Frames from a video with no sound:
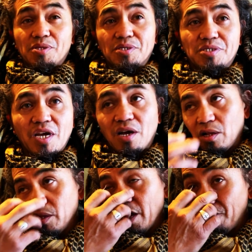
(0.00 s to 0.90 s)

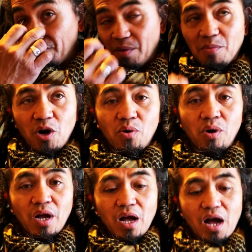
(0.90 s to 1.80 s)
Zelle and Venmo
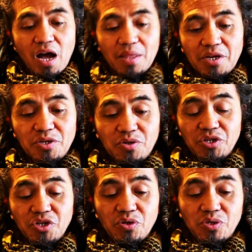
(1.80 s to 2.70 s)
uh, that you can
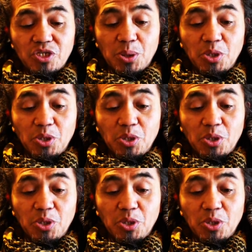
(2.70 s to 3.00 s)
use. If you